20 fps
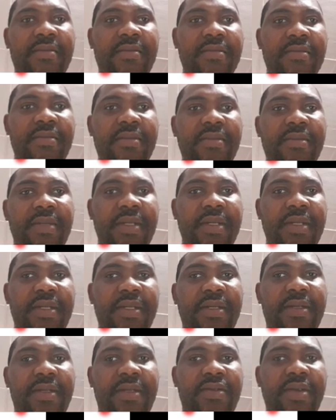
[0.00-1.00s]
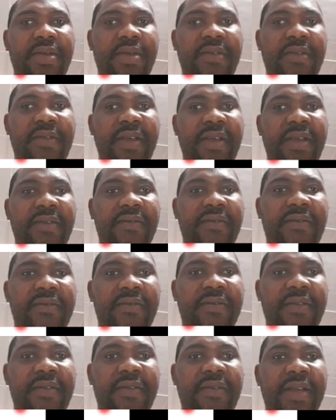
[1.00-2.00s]
This is 25
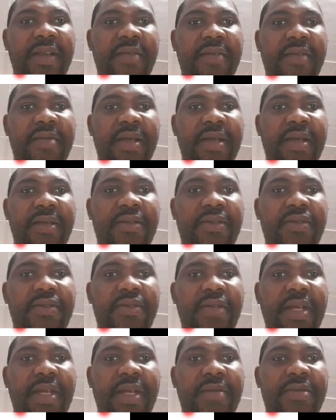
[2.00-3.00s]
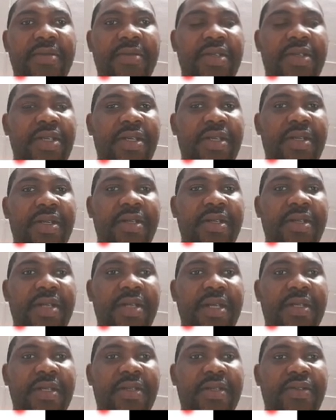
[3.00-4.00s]
divided by 2 times g.
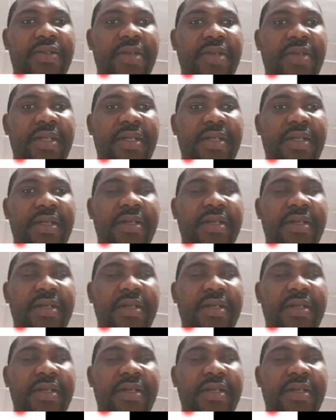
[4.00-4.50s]
That's 20.